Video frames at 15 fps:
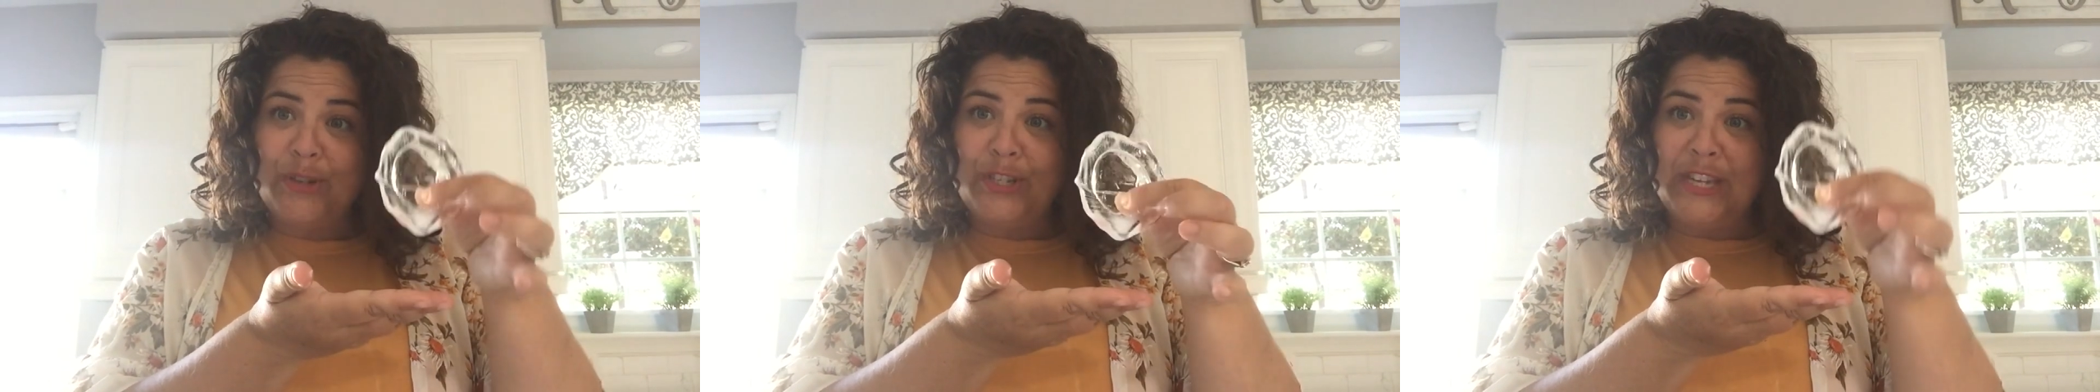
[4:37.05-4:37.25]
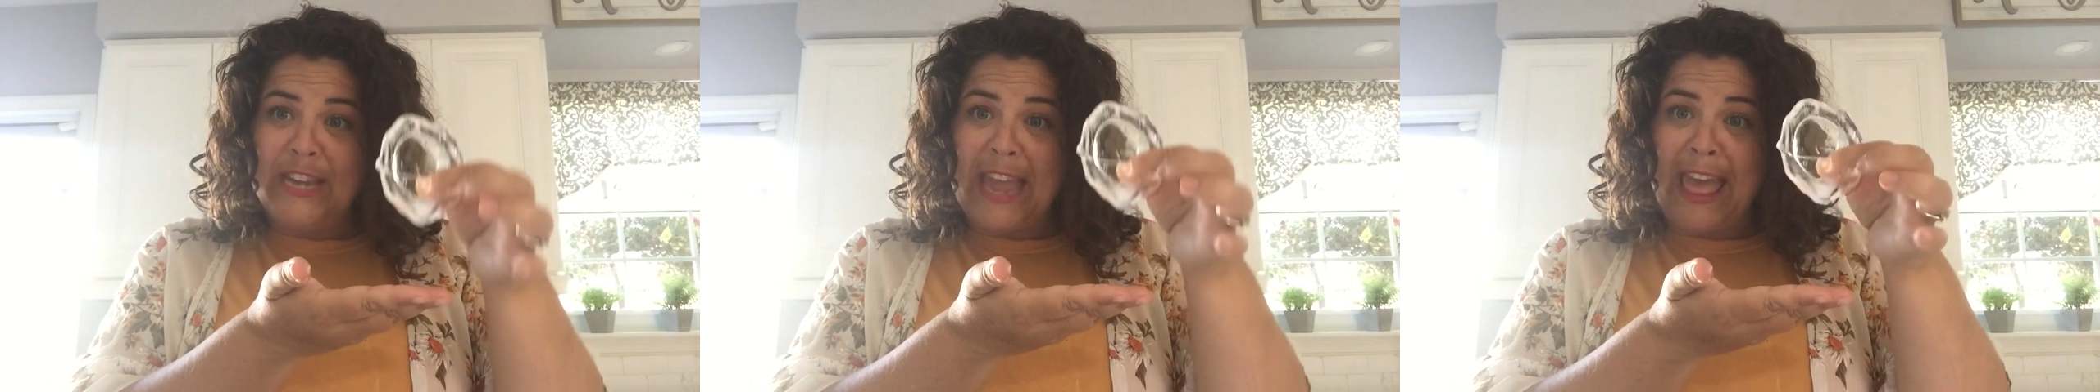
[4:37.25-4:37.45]

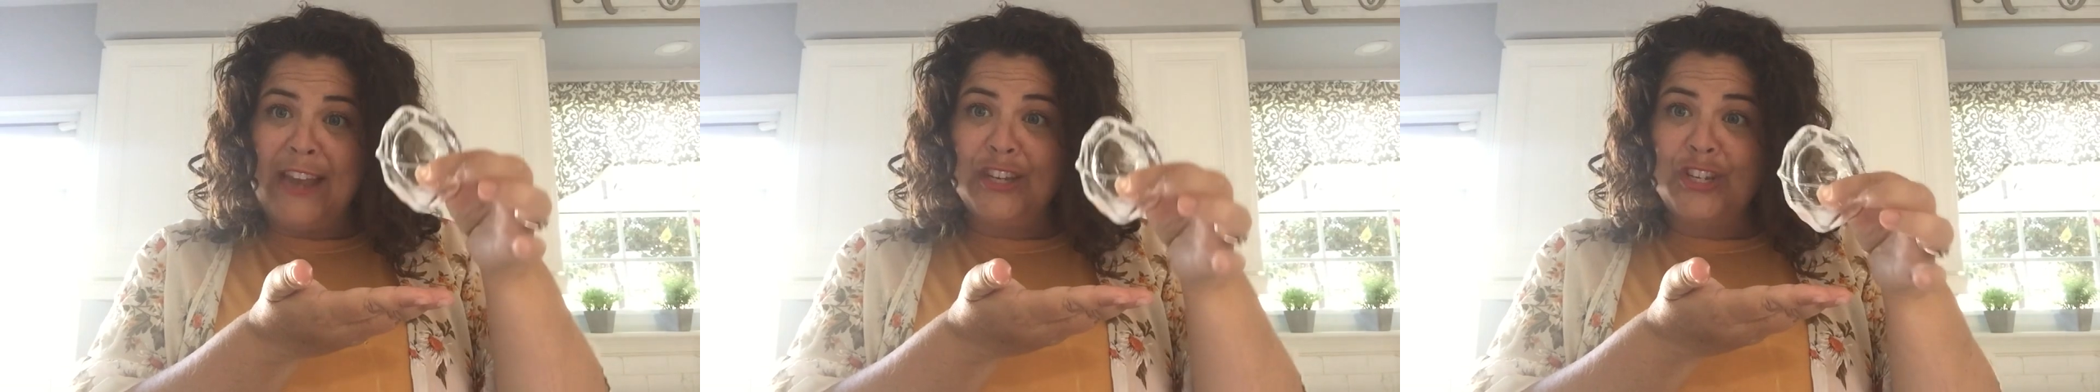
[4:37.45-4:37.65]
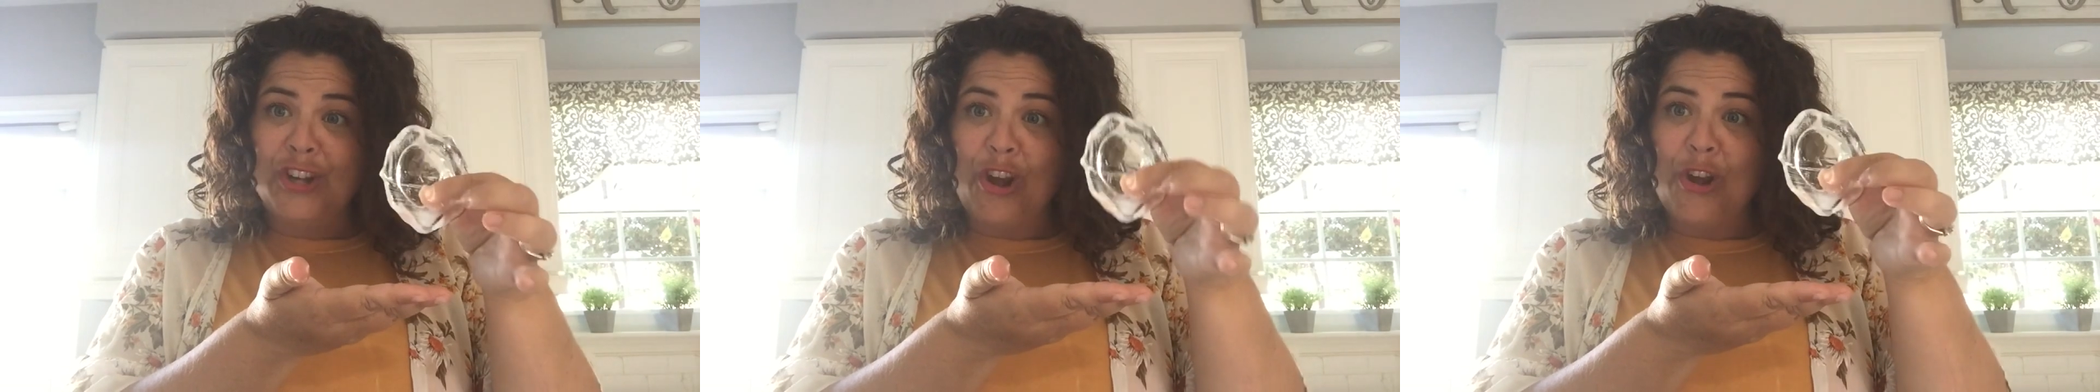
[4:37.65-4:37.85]
would
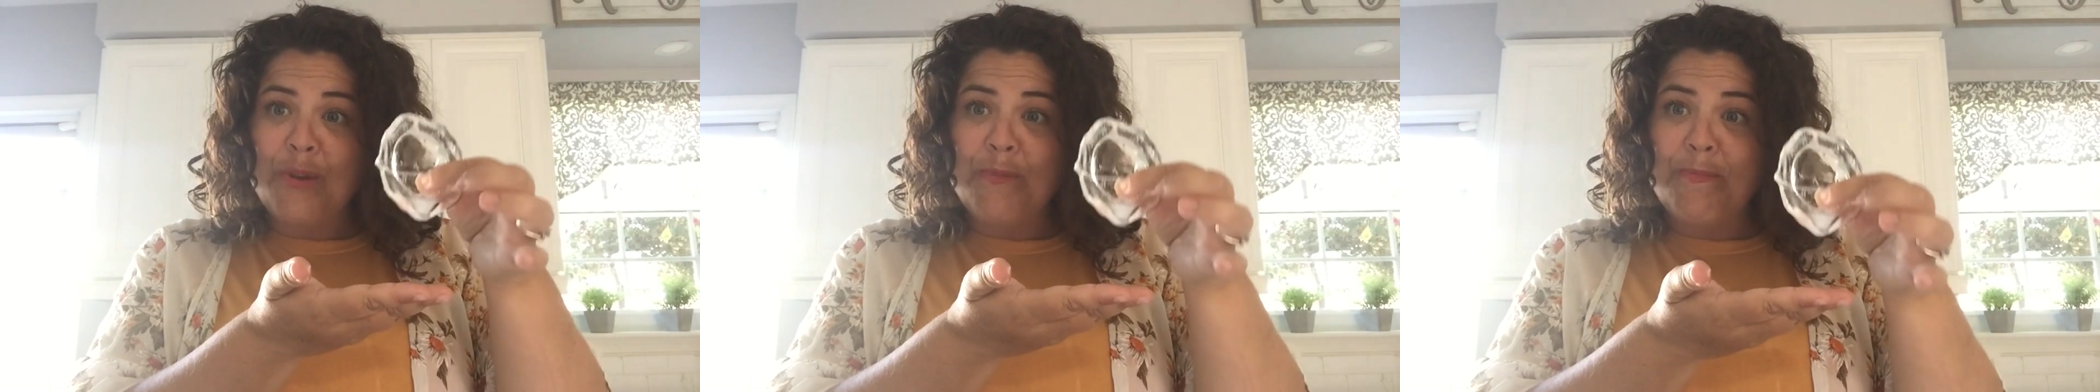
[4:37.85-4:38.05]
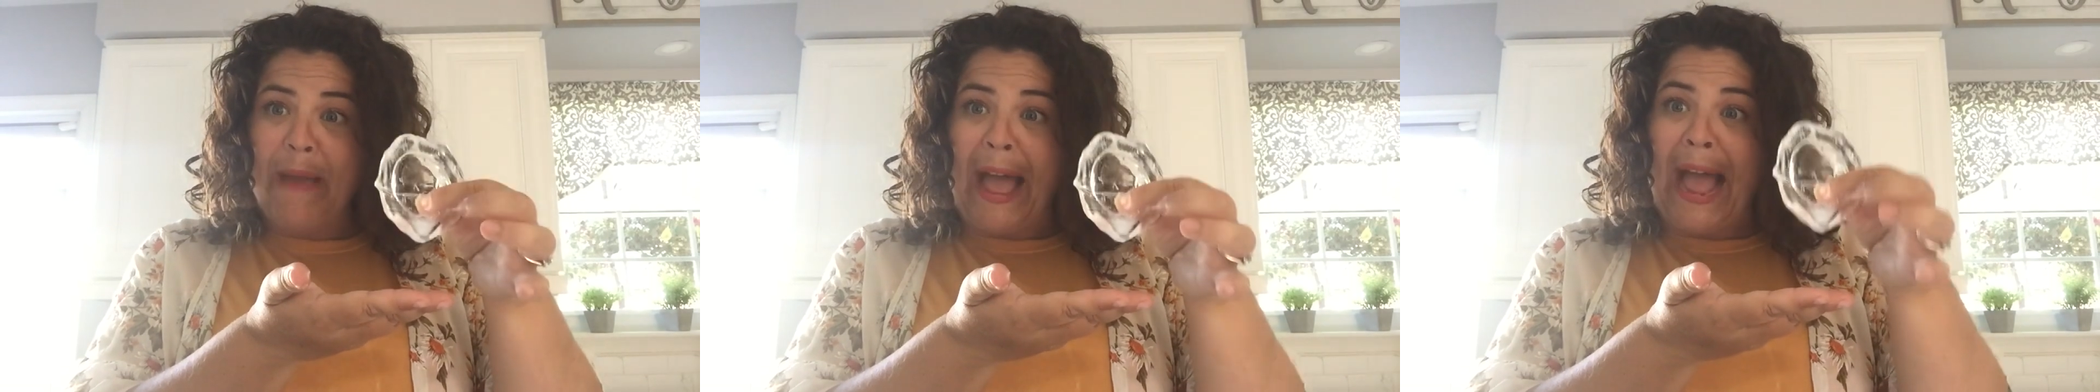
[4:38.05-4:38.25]
then
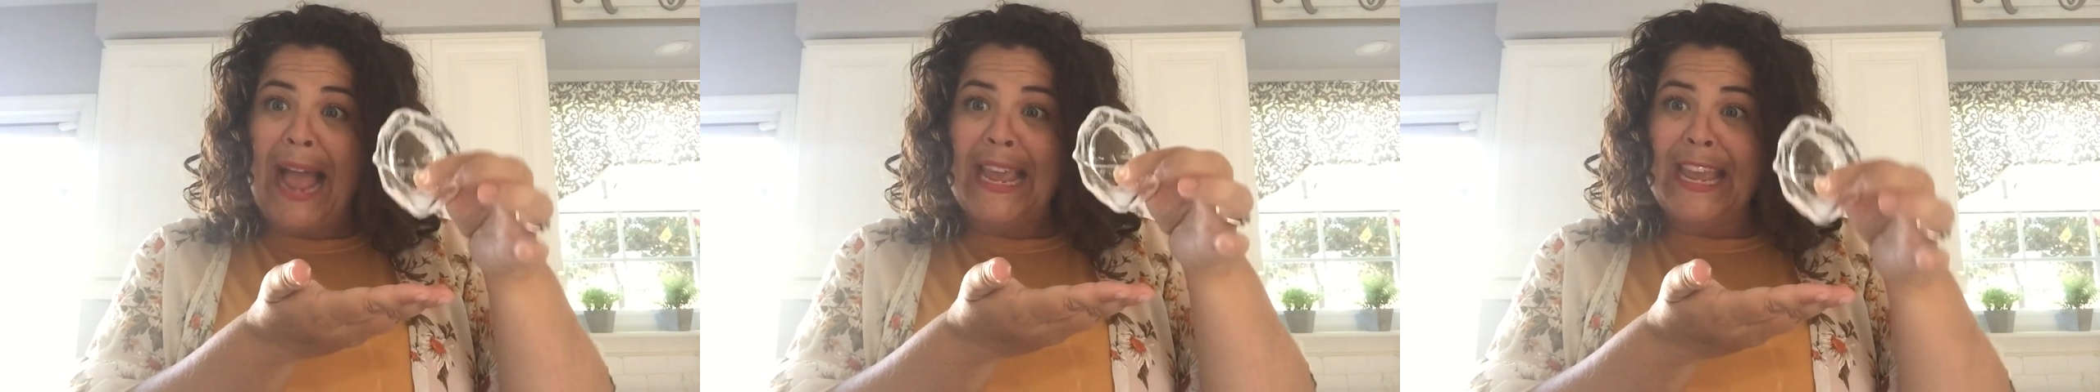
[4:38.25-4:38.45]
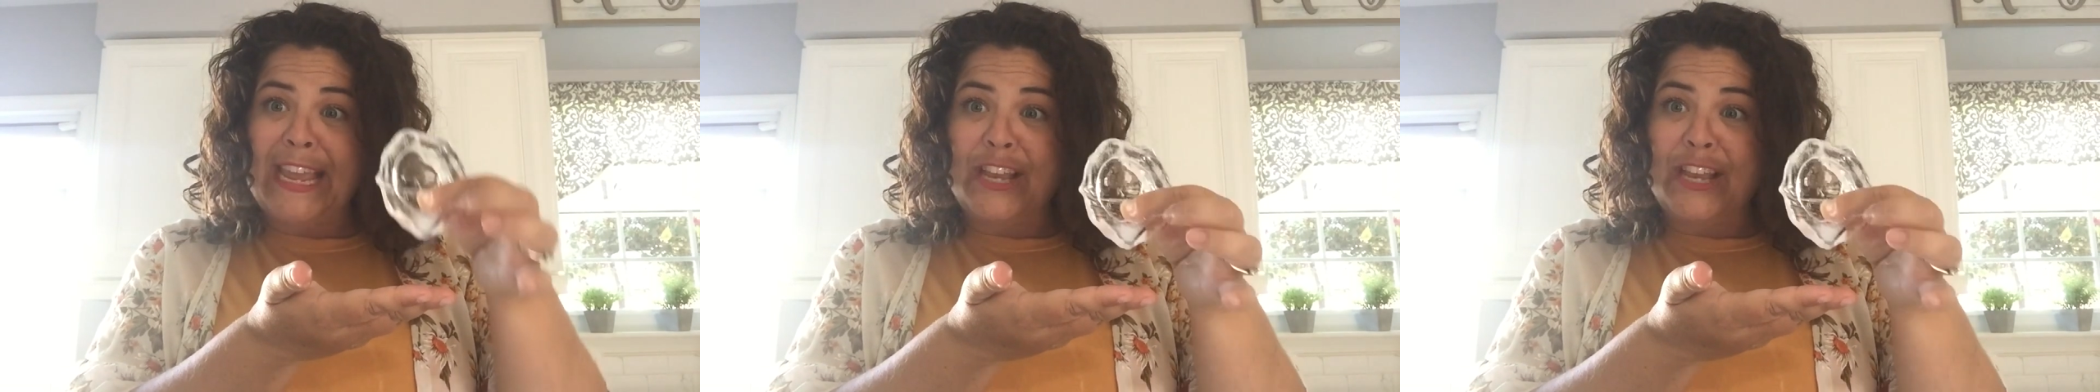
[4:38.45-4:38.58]
turn back